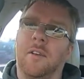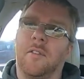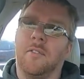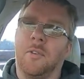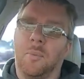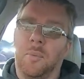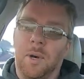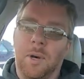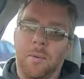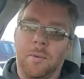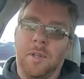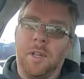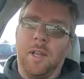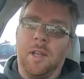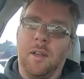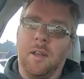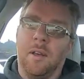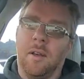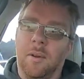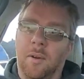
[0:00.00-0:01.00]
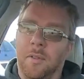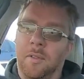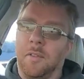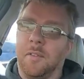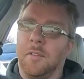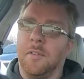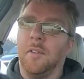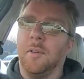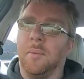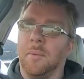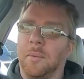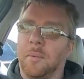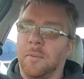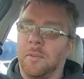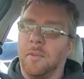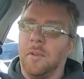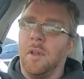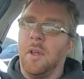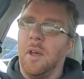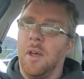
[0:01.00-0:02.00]
for welding on the
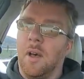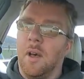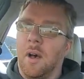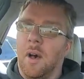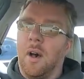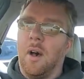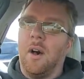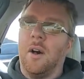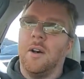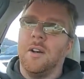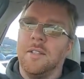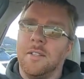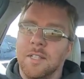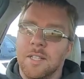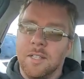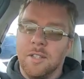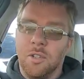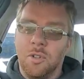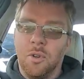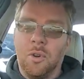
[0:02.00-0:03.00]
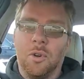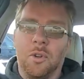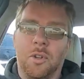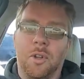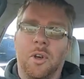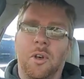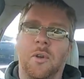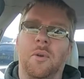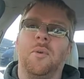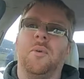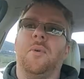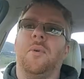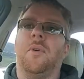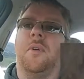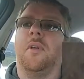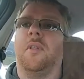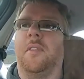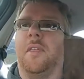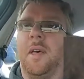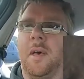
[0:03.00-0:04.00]
sills. I did not know
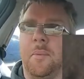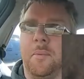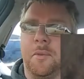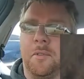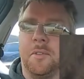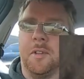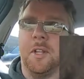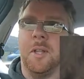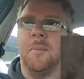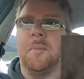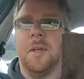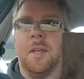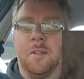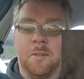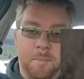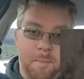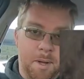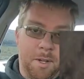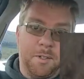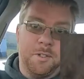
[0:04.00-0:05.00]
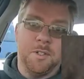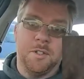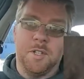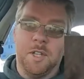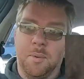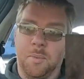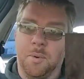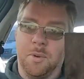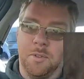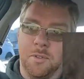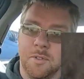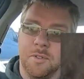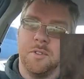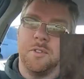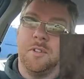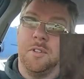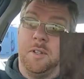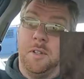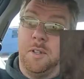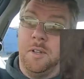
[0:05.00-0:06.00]
there was going to be as much as there
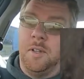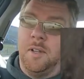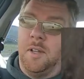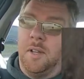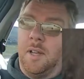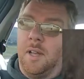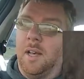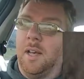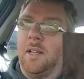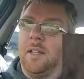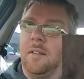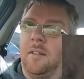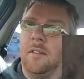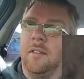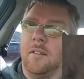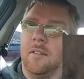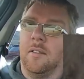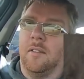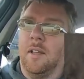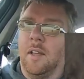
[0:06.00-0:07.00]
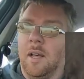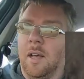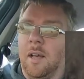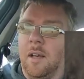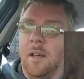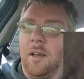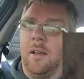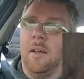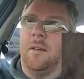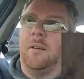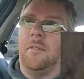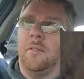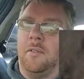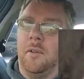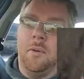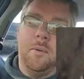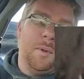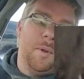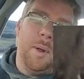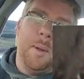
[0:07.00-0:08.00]
was. And
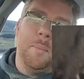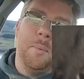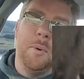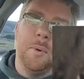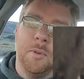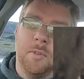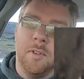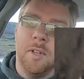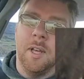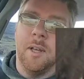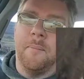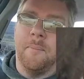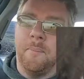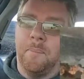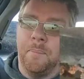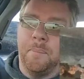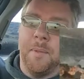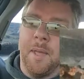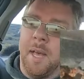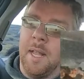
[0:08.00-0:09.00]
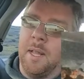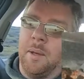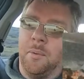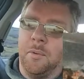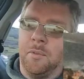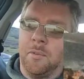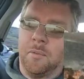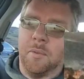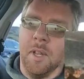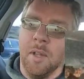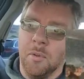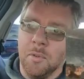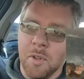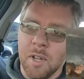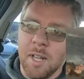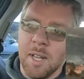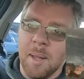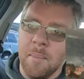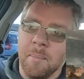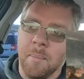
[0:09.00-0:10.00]
so I bought it, and it was
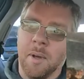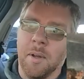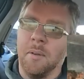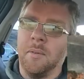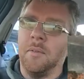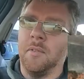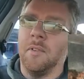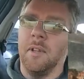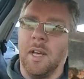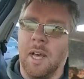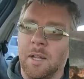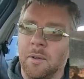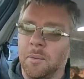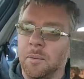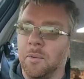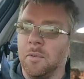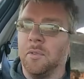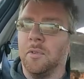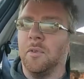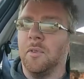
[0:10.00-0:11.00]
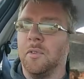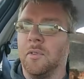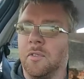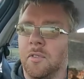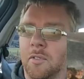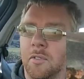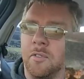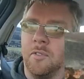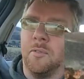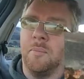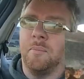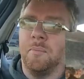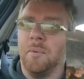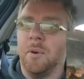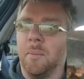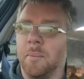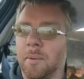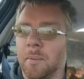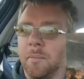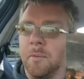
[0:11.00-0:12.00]
in limp mode. It had all sorts of
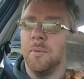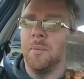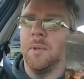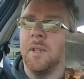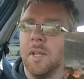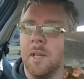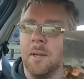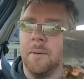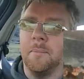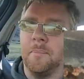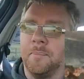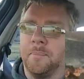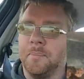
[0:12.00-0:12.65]
problems with it.